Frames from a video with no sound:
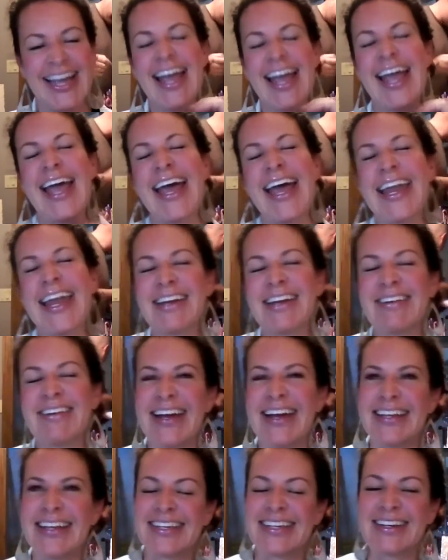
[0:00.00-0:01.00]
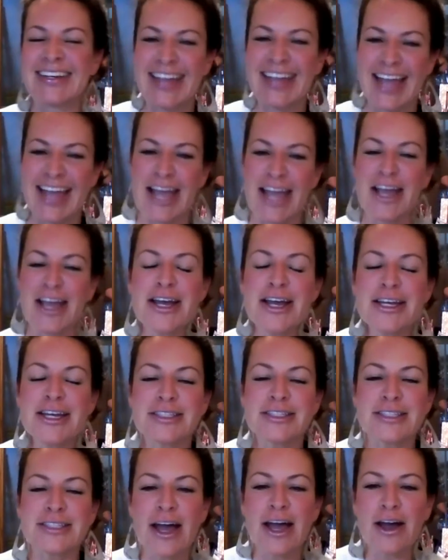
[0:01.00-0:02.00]
Anyways, okay.
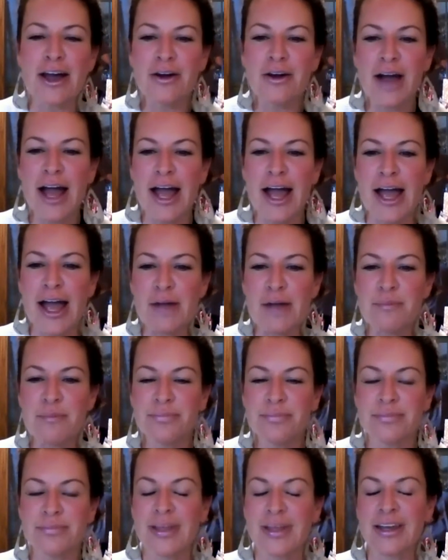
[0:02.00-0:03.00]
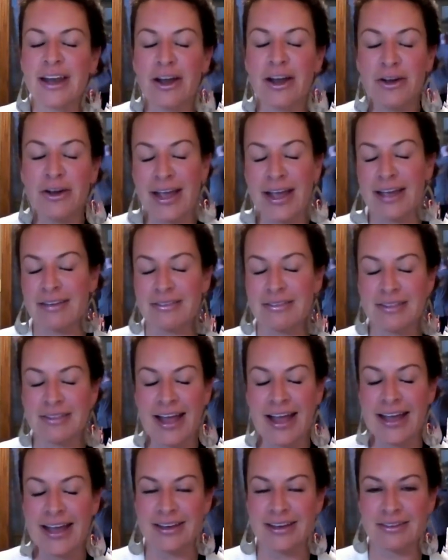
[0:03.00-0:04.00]
So,
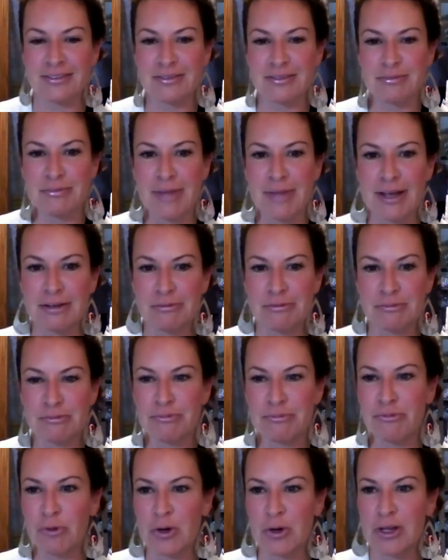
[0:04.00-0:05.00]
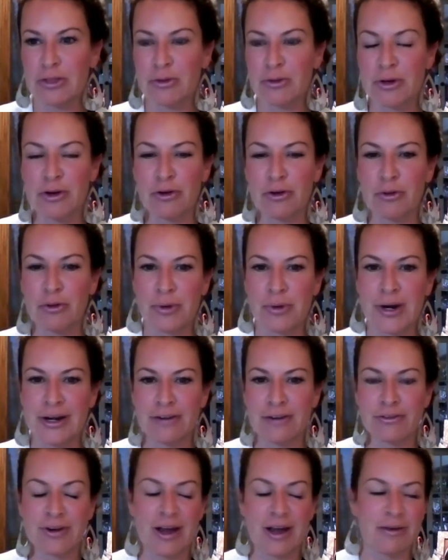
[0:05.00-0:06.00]
like my 43-year-old brain,
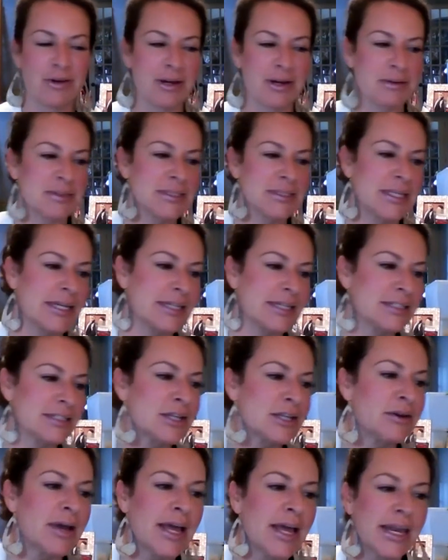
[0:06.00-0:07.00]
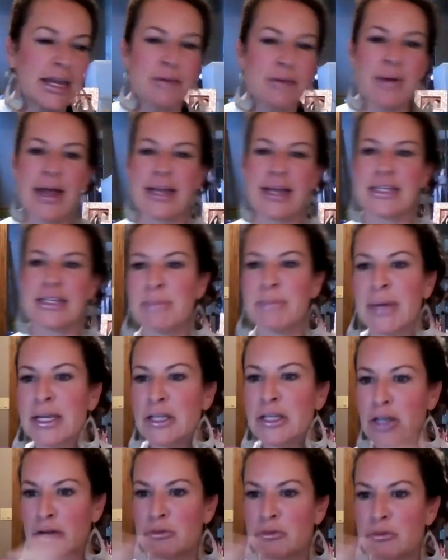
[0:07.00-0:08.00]
I forgot what I was saying. So anyways, but
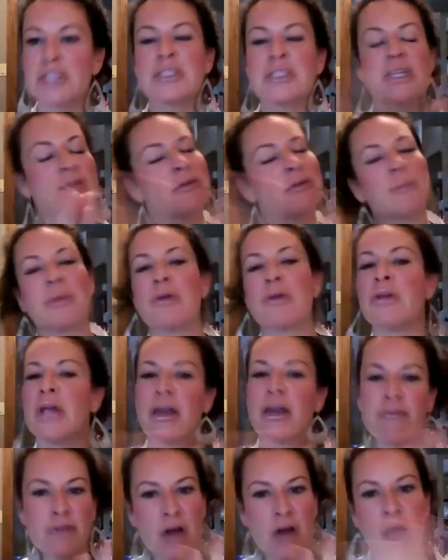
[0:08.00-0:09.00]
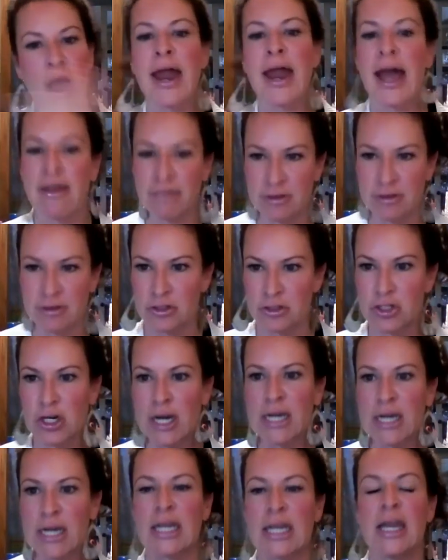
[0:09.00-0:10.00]
just the beauty of not having the
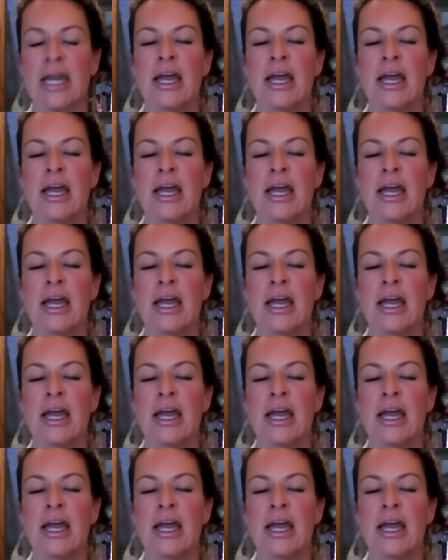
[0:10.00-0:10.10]
training,